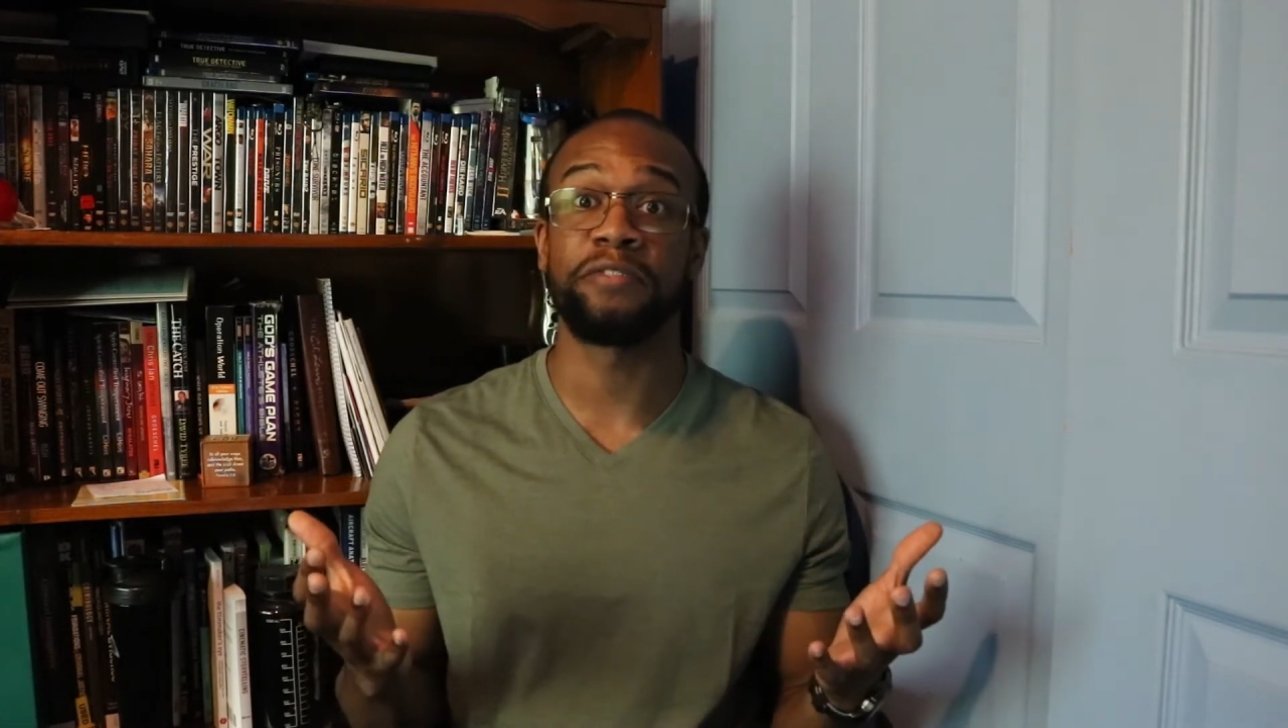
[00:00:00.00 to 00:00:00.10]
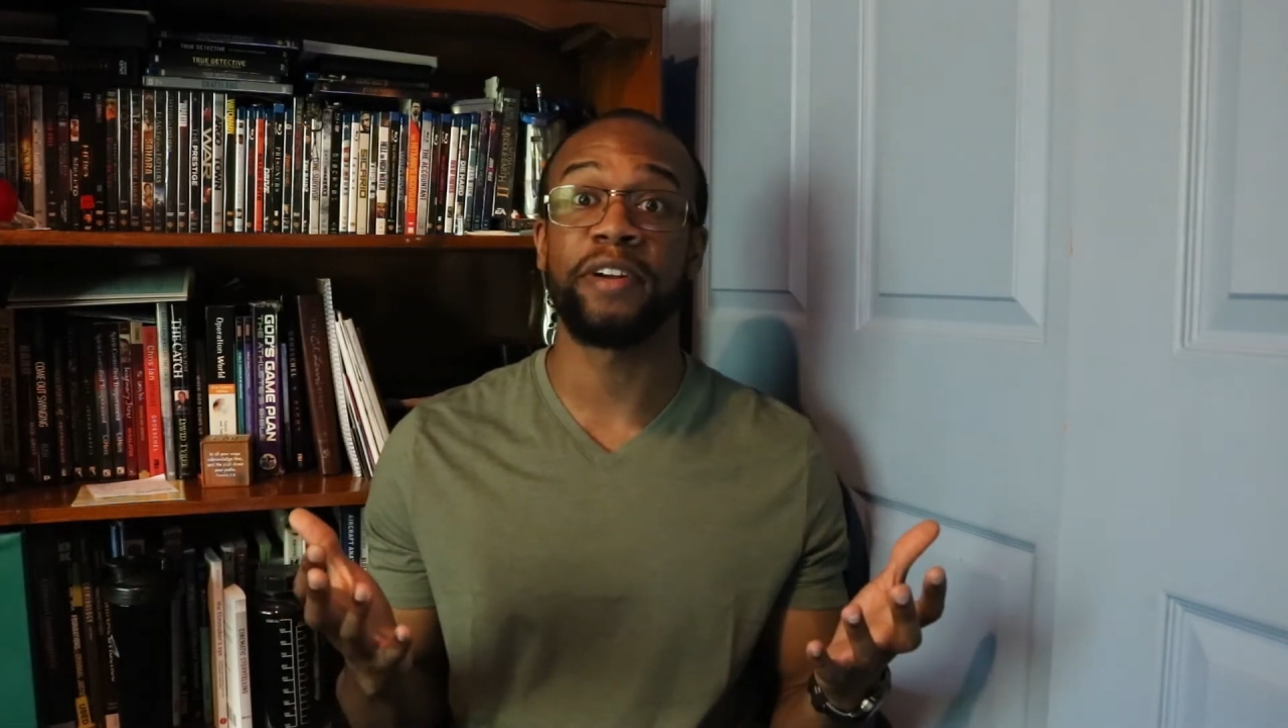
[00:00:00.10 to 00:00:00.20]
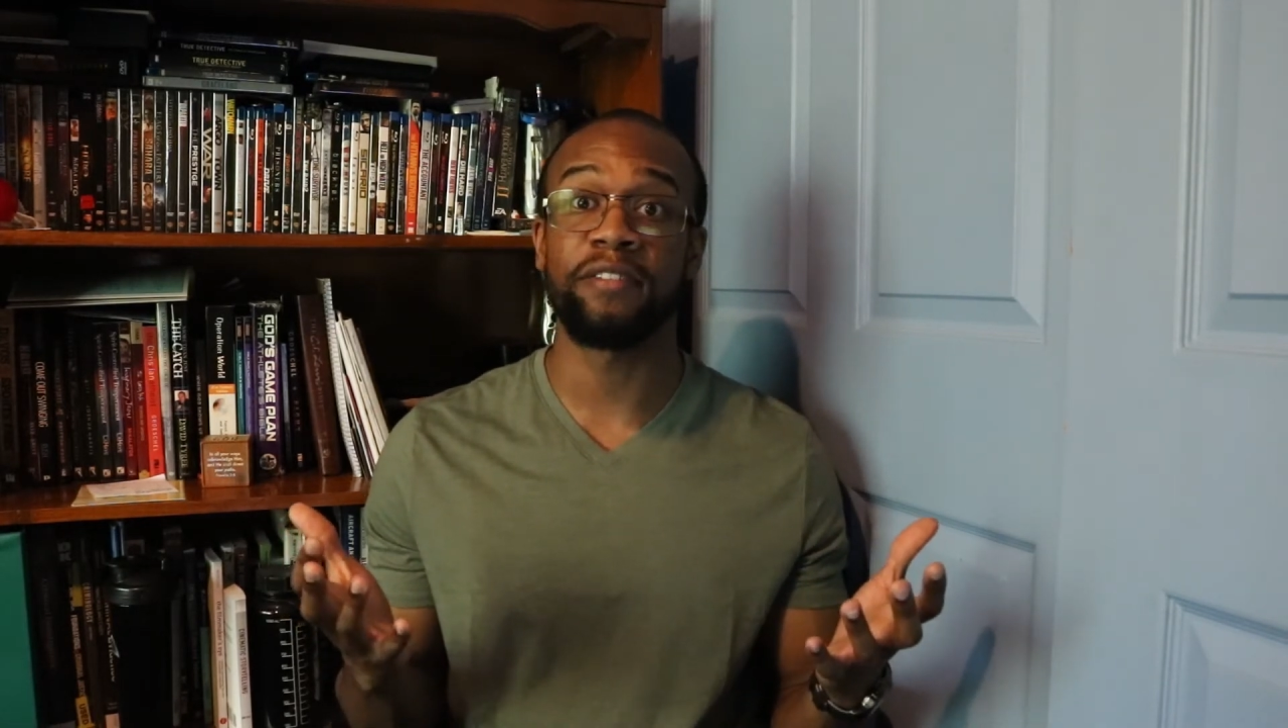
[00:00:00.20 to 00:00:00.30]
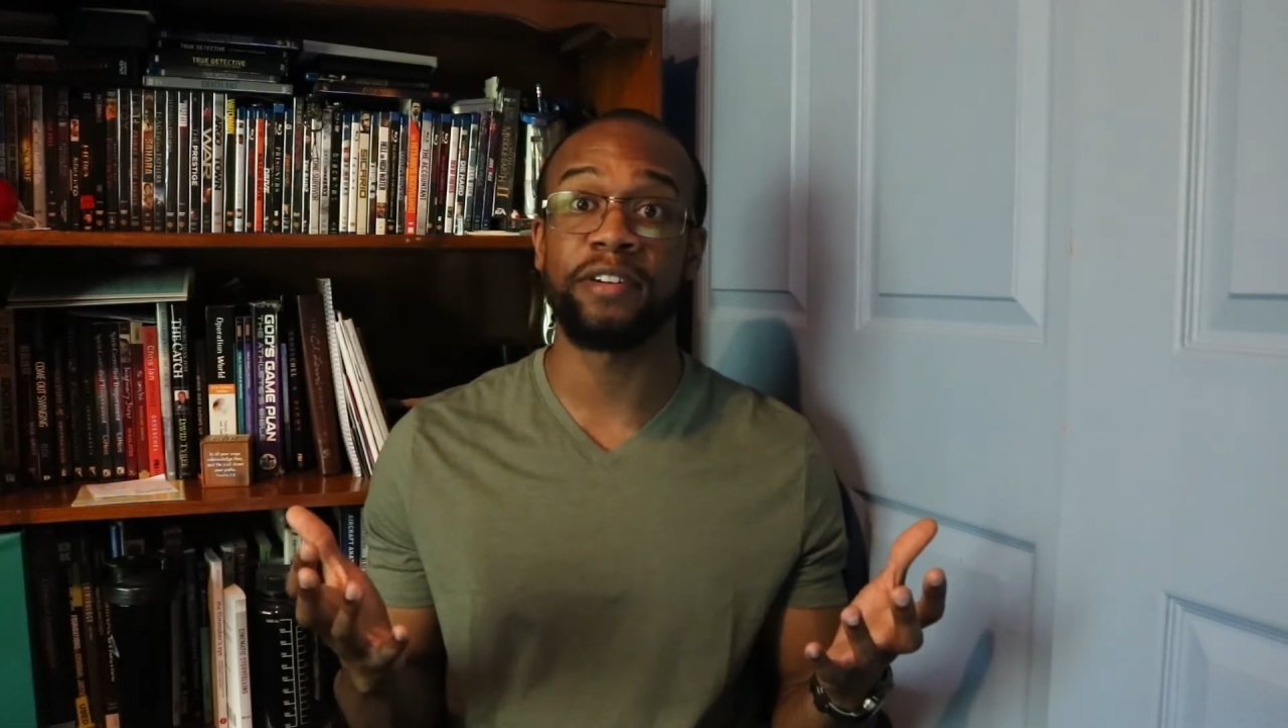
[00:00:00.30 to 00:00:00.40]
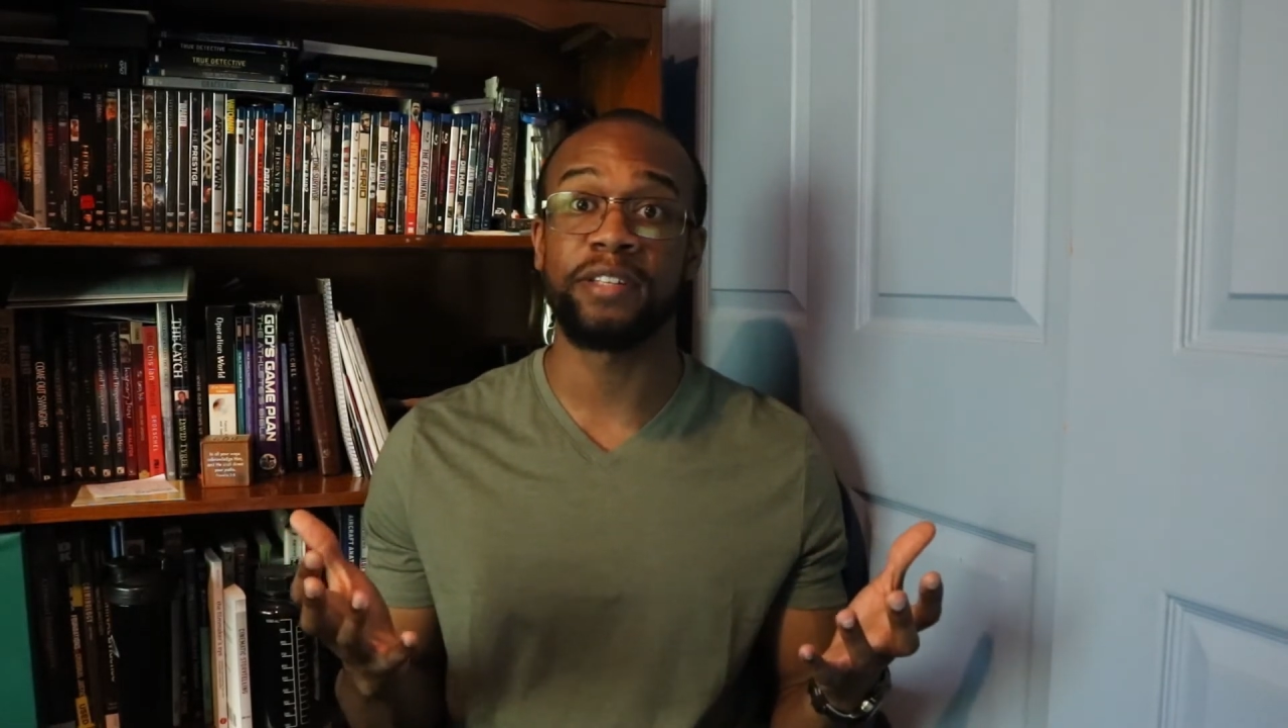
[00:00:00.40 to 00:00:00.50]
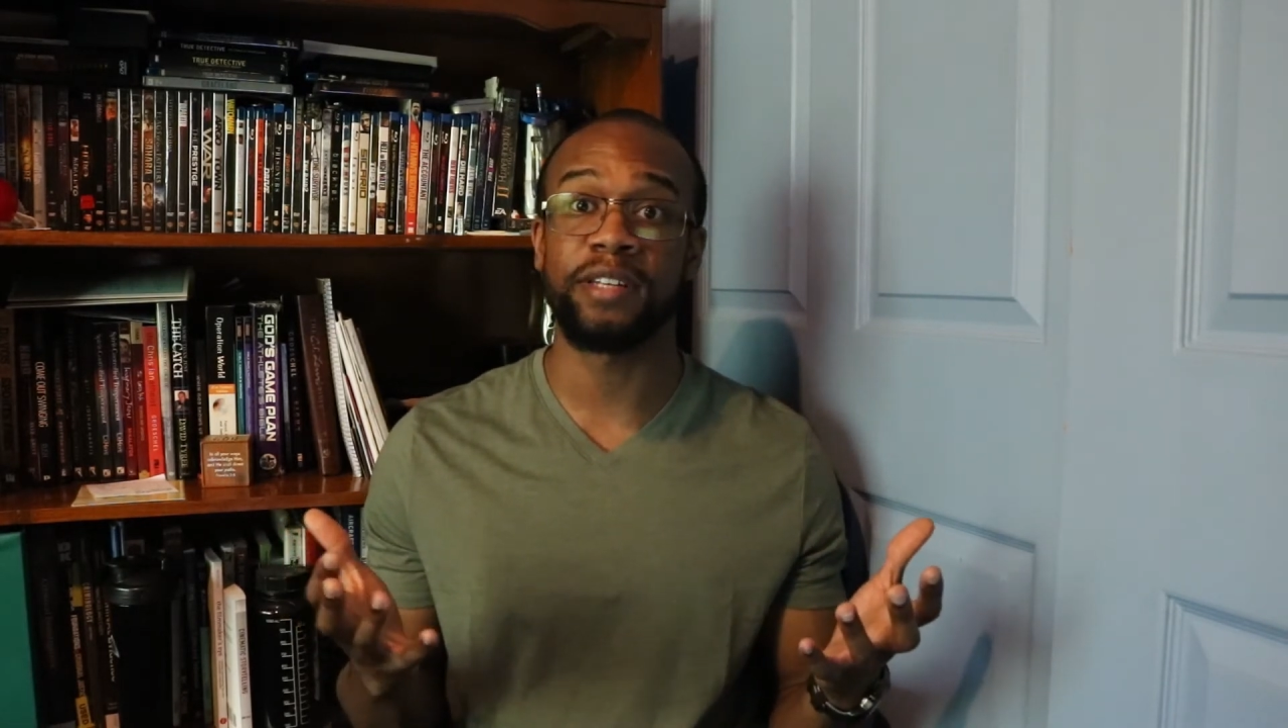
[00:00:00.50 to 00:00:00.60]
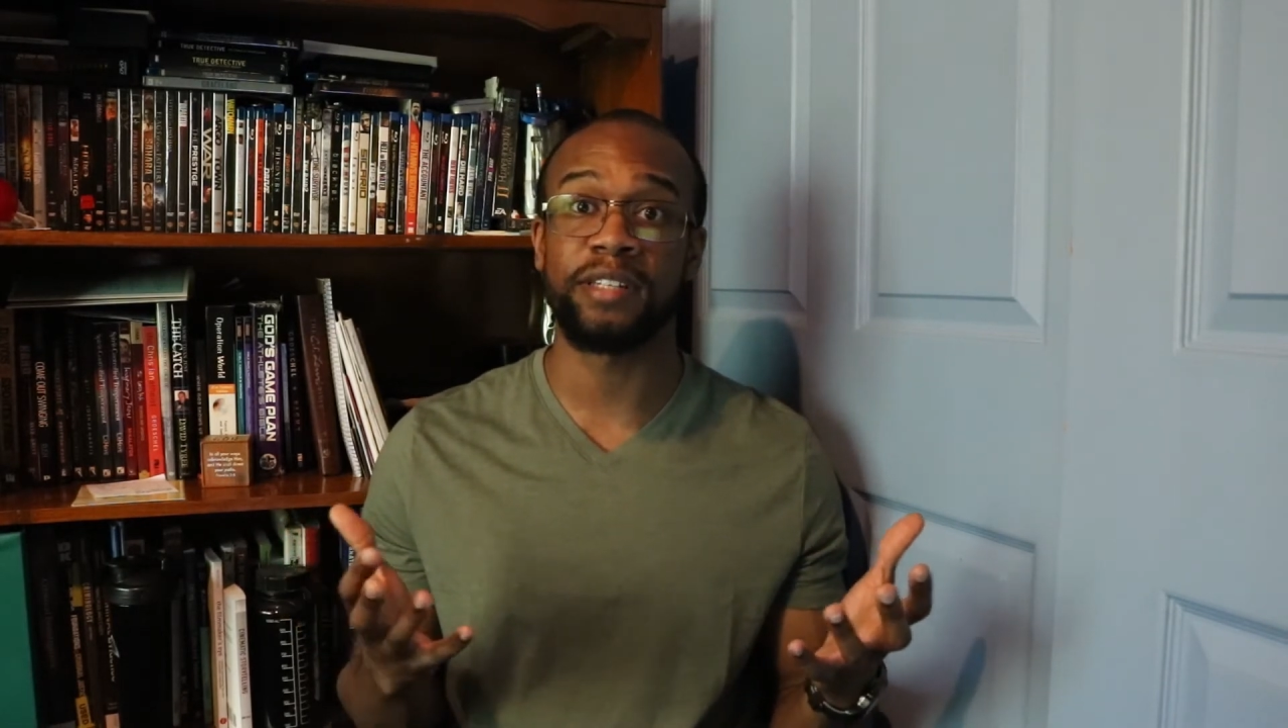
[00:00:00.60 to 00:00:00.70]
favorites